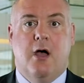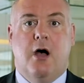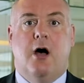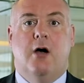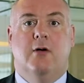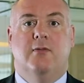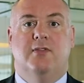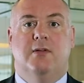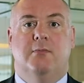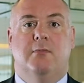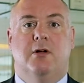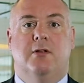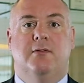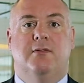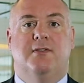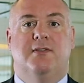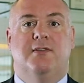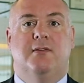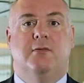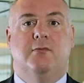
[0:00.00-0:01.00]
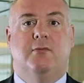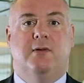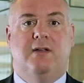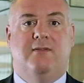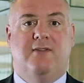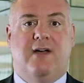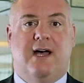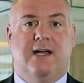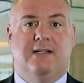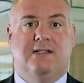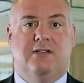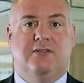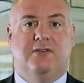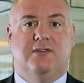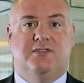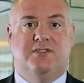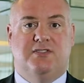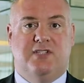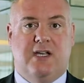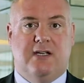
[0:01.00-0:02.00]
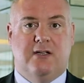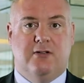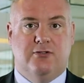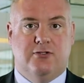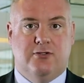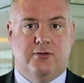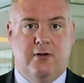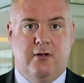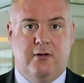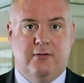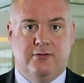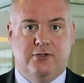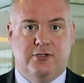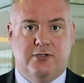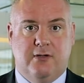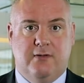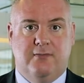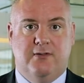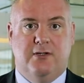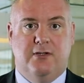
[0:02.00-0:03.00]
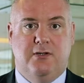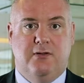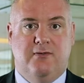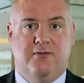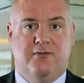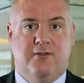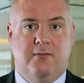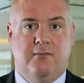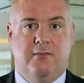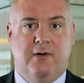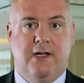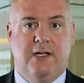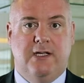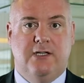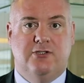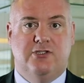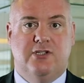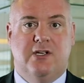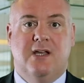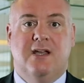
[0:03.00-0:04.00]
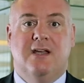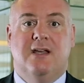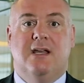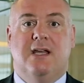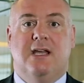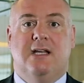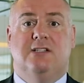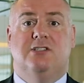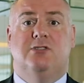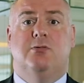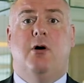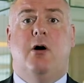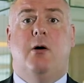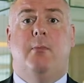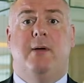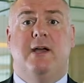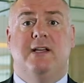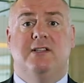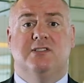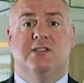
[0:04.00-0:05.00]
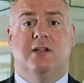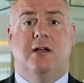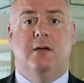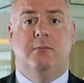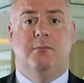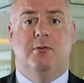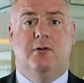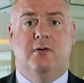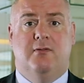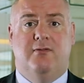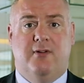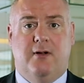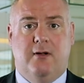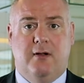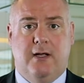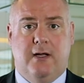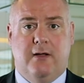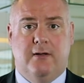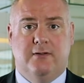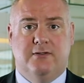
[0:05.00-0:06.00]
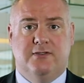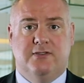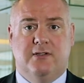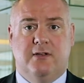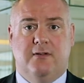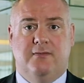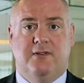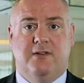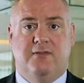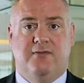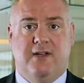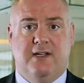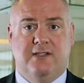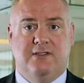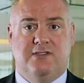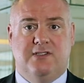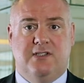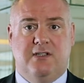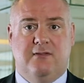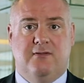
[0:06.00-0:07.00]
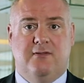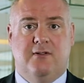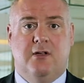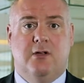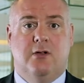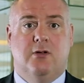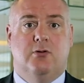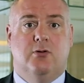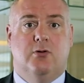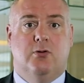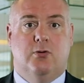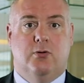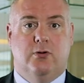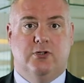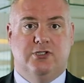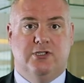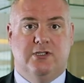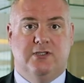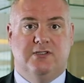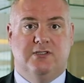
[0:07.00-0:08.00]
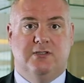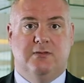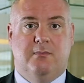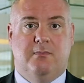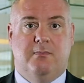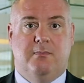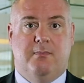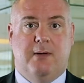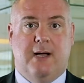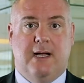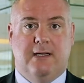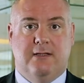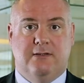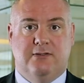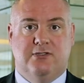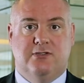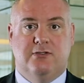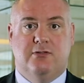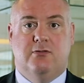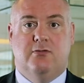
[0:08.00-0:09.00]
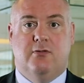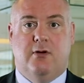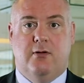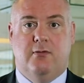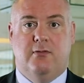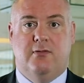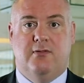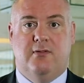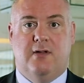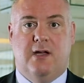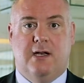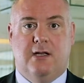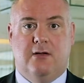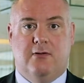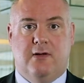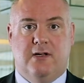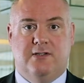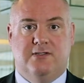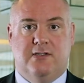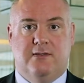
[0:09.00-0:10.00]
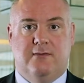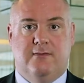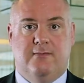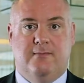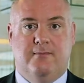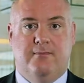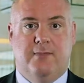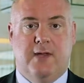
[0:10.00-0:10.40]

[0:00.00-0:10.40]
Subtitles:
Over the month, we've added the second tranche of the new fund range into our baseline portfolios of defensive, cautious, balanced, growth and aggressive.